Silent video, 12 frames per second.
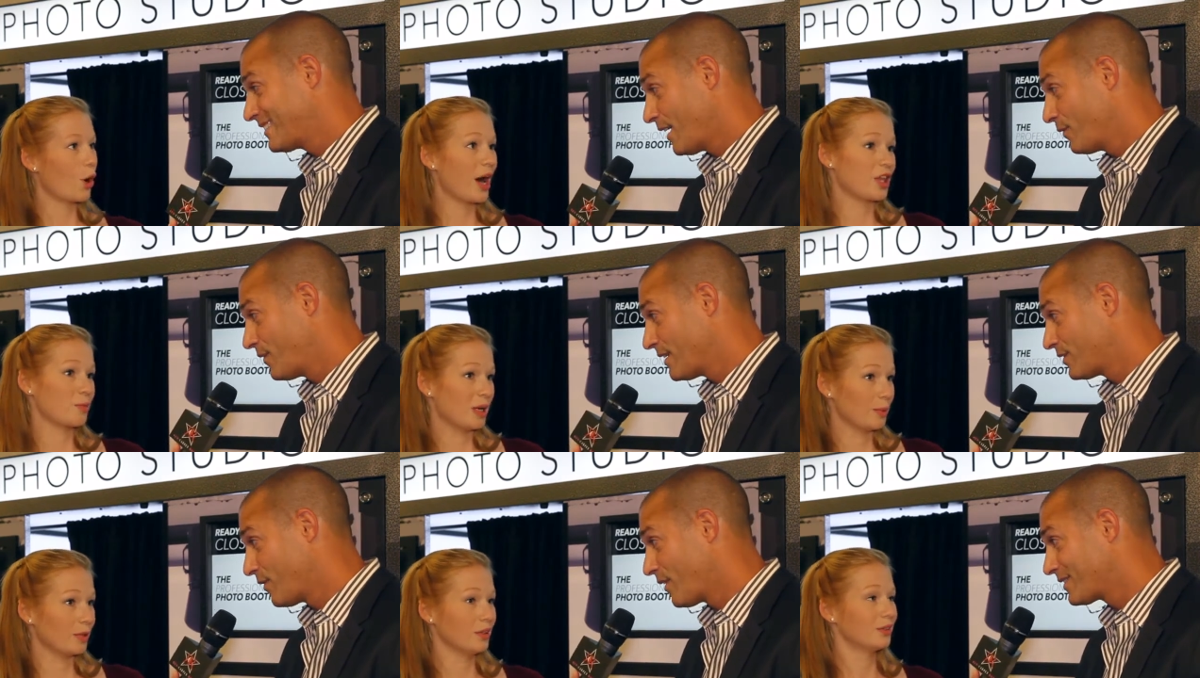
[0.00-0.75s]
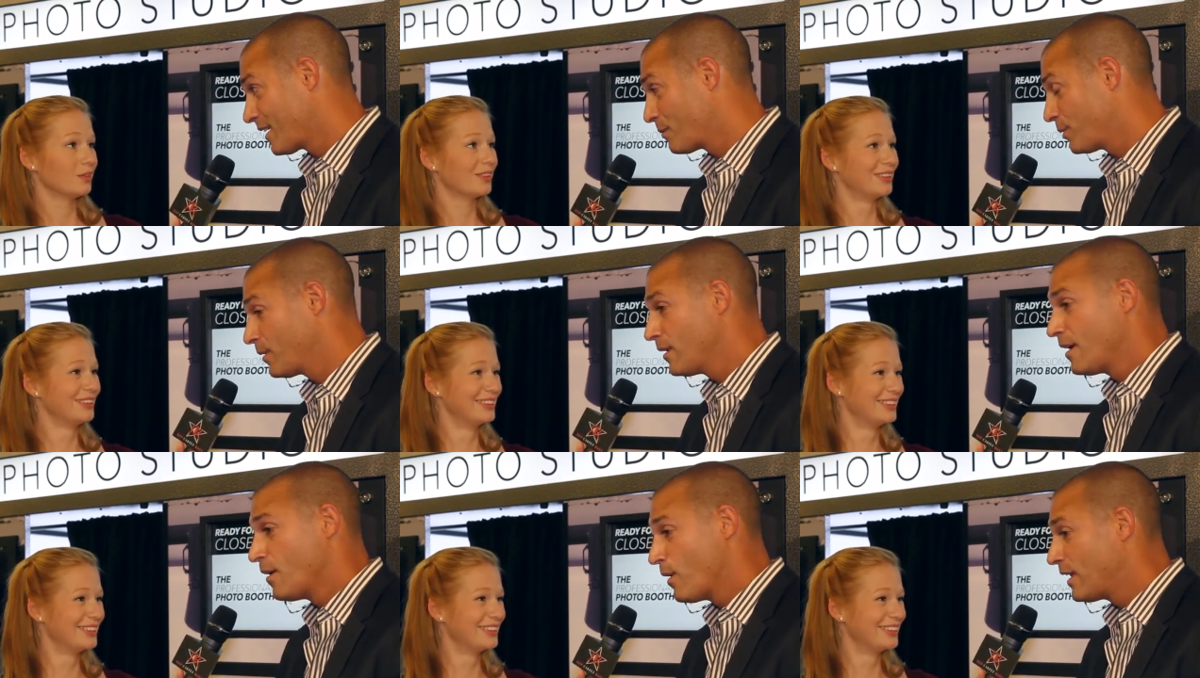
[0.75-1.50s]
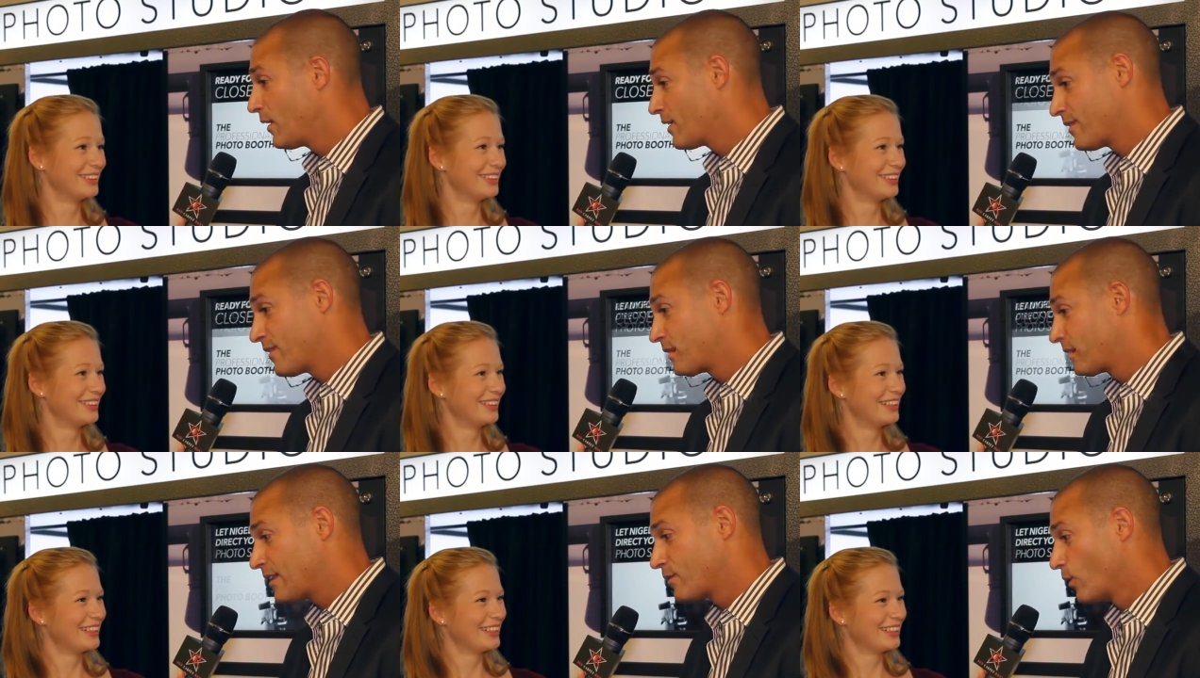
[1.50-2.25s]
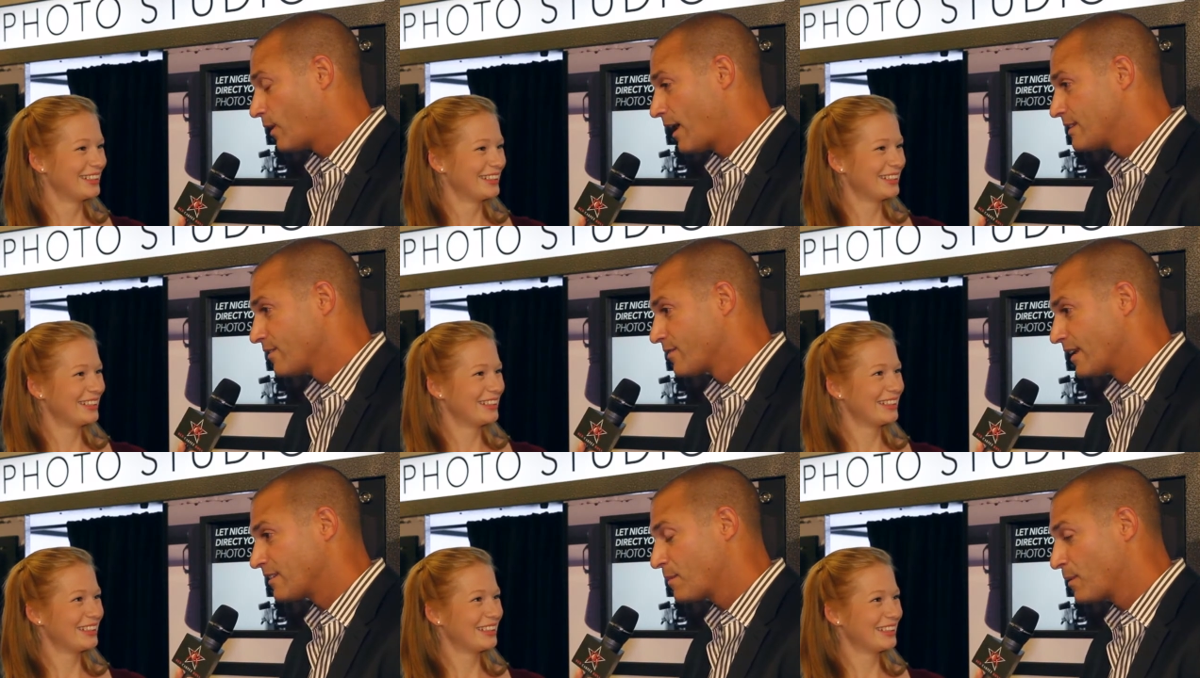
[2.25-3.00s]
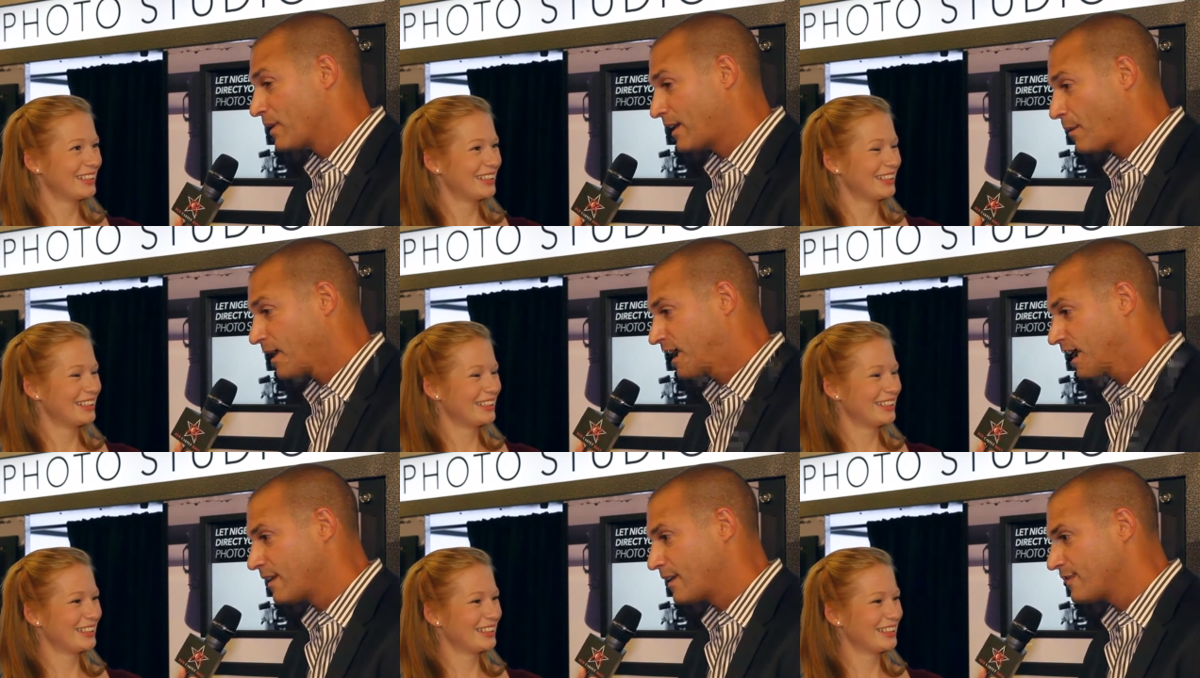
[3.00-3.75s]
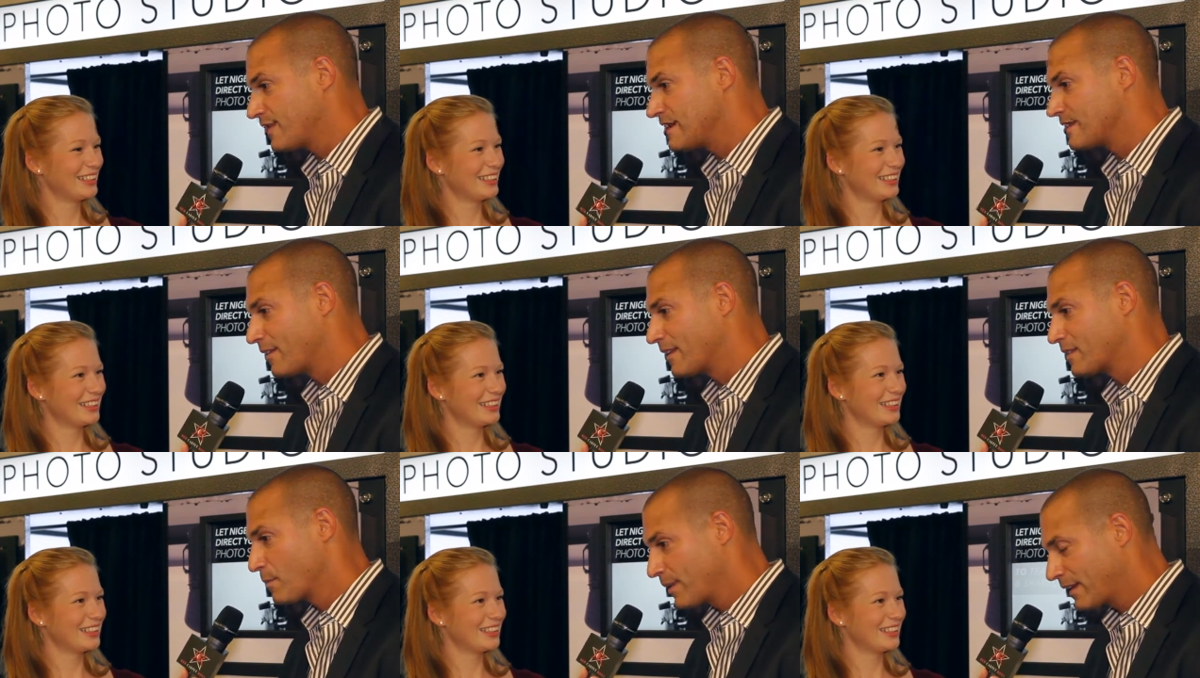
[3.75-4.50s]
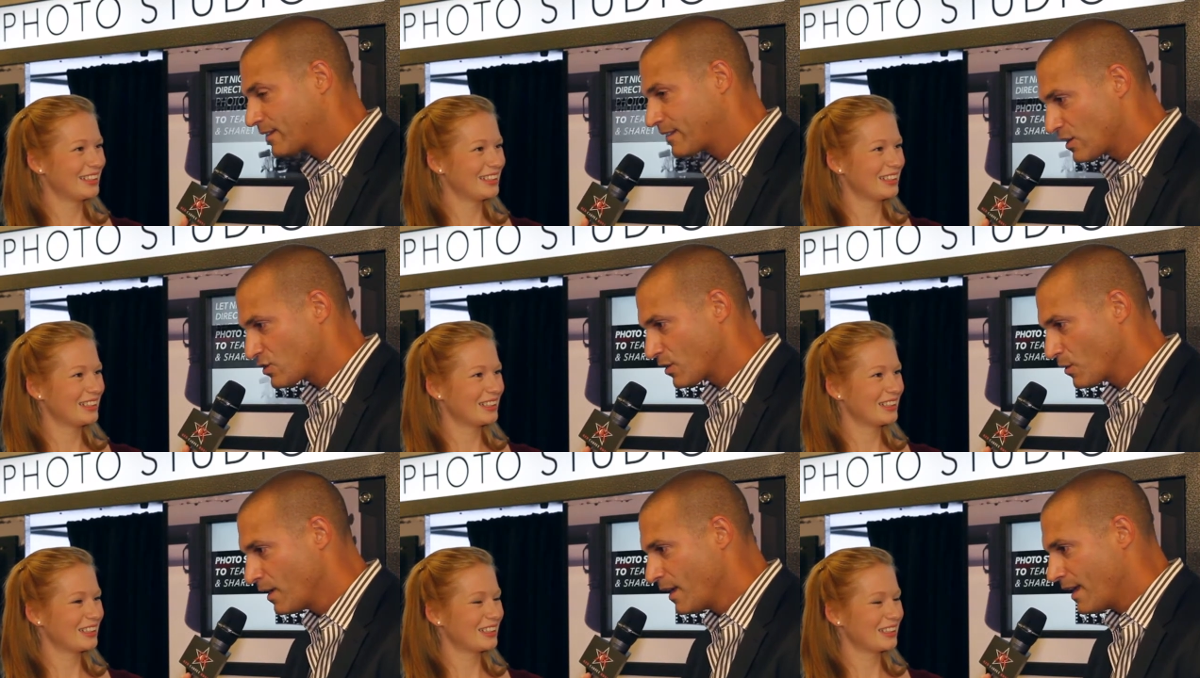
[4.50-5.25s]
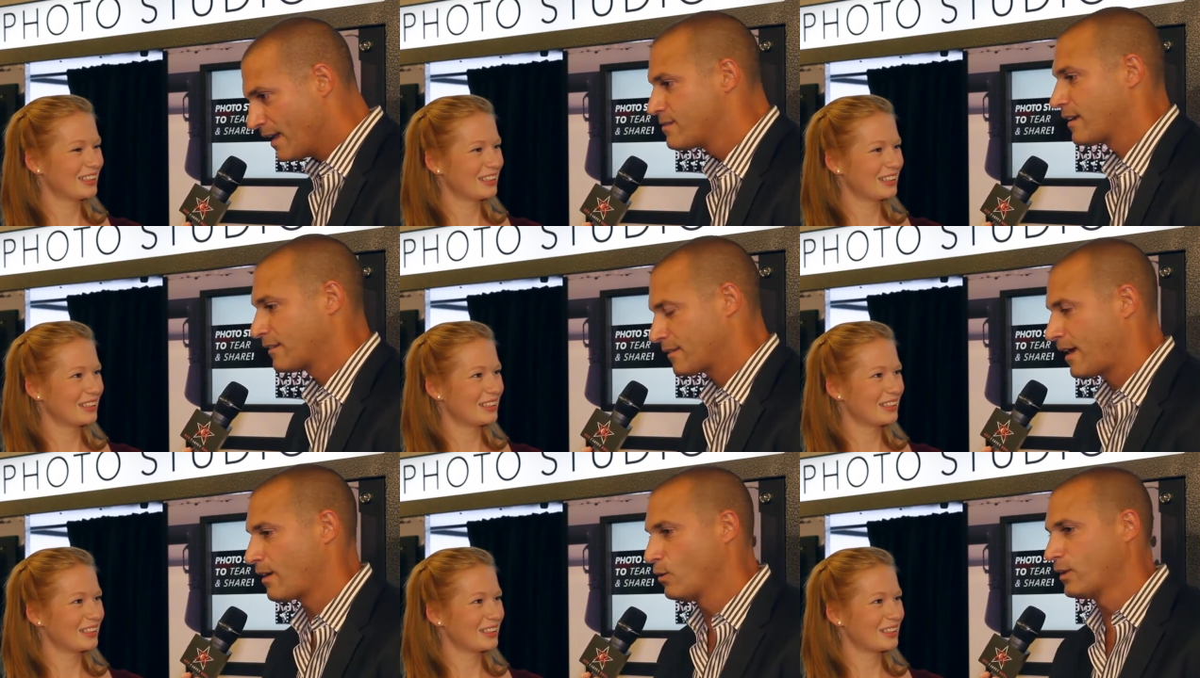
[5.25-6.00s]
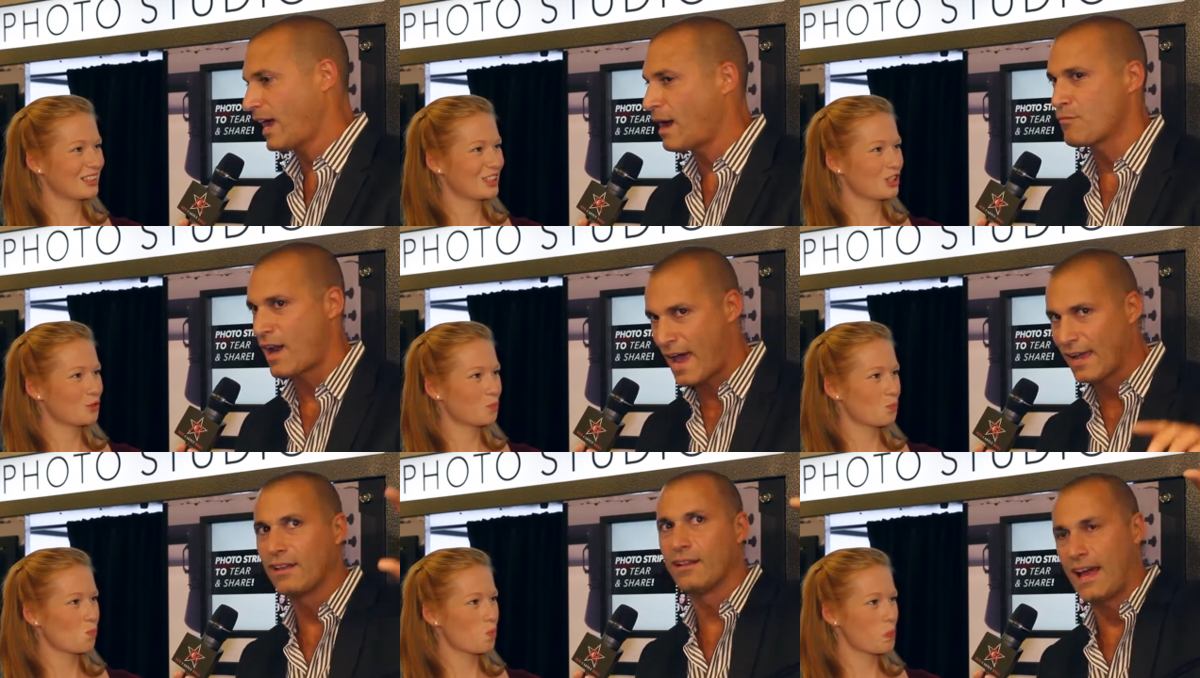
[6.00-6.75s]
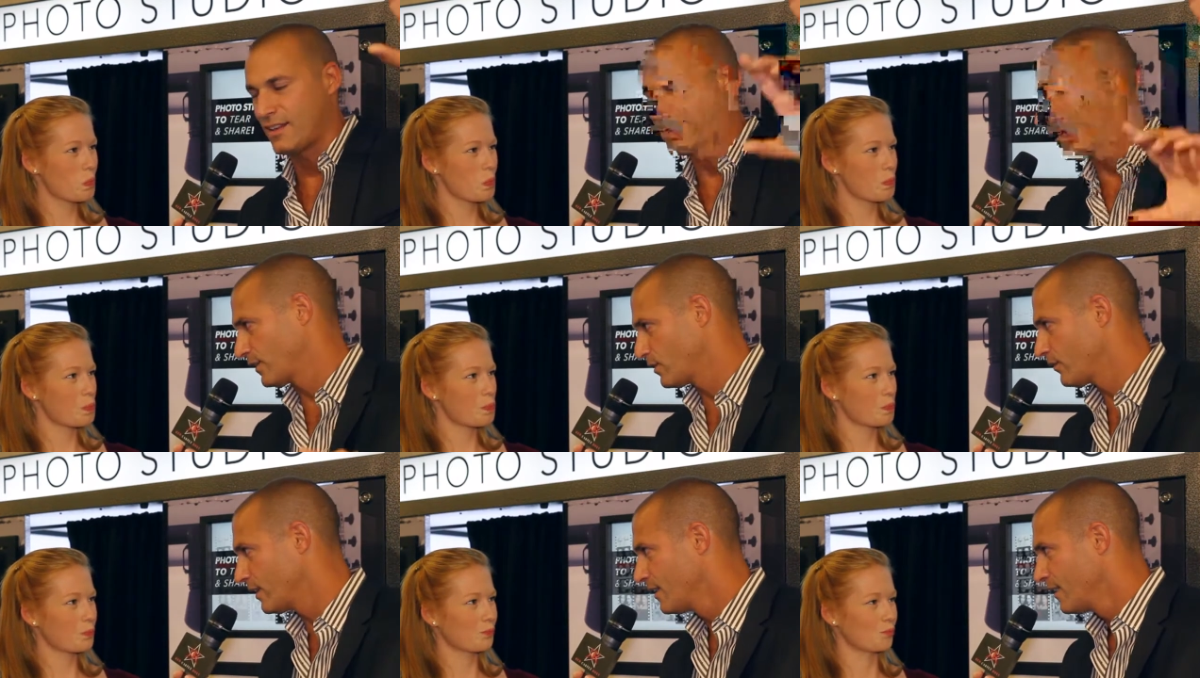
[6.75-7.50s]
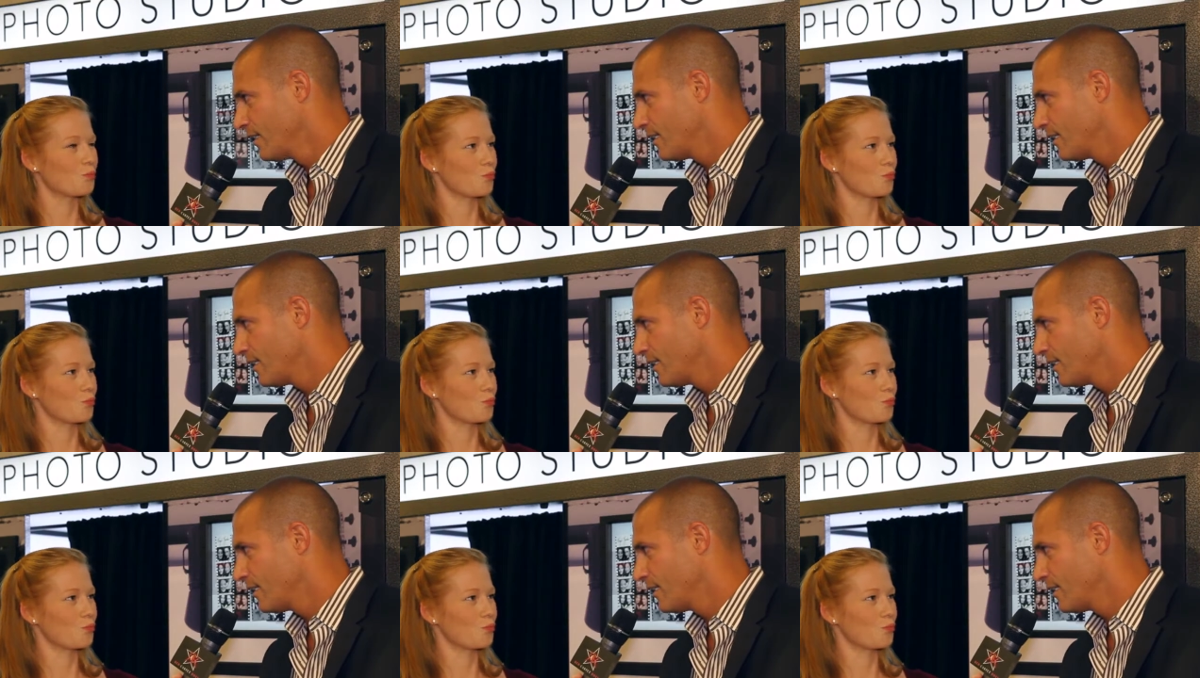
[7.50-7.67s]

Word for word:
Speaker 1: selfies, for example, well, a lot of there's, there's all kinds of things. I mean, when it comes to selfies, I think the biggest issue is like the whole camera angle aspect of it.